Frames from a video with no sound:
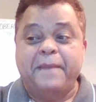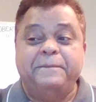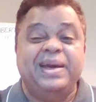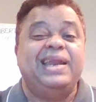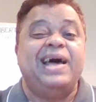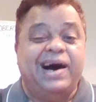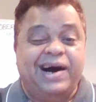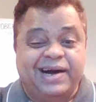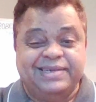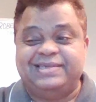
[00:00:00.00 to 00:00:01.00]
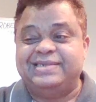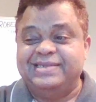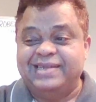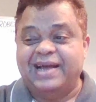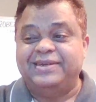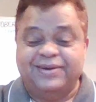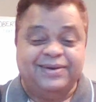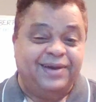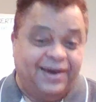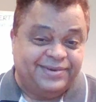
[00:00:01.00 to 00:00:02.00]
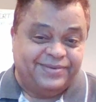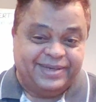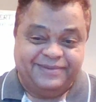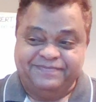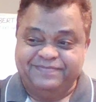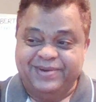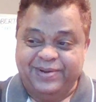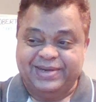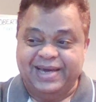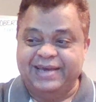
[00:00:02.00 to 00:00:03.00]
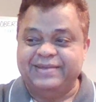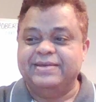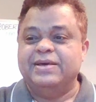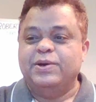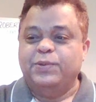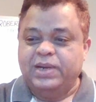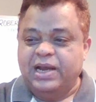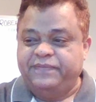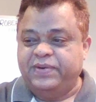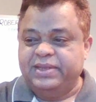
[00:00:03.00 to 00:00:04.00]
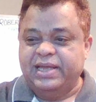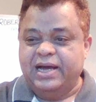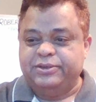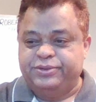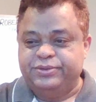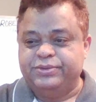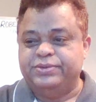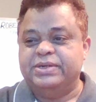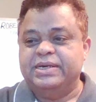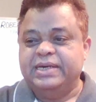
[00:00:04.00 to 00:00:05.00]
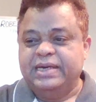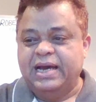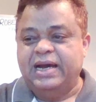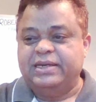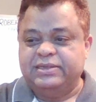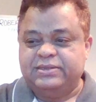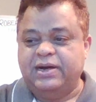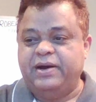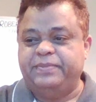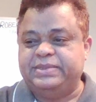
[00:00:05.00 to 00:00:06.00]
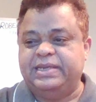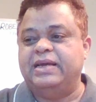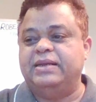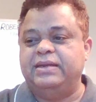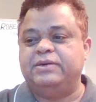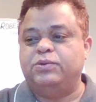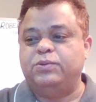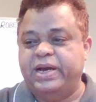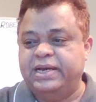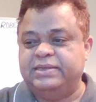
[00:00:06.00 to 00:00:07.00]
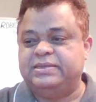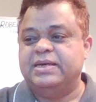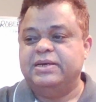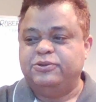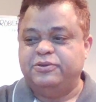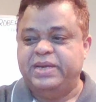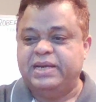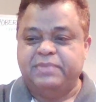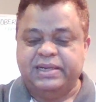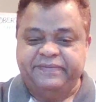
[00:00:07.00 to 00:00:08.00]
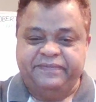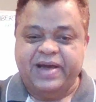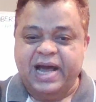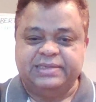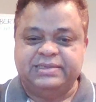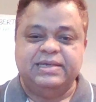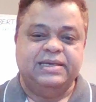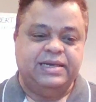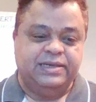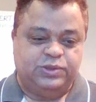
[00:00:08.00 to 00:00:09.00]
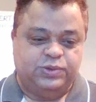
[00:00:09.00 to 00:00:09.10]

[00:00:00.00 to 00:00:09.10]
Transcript: Better odds than your lottery, okay? Without further ado, here are the top ten legal ways to make money fast in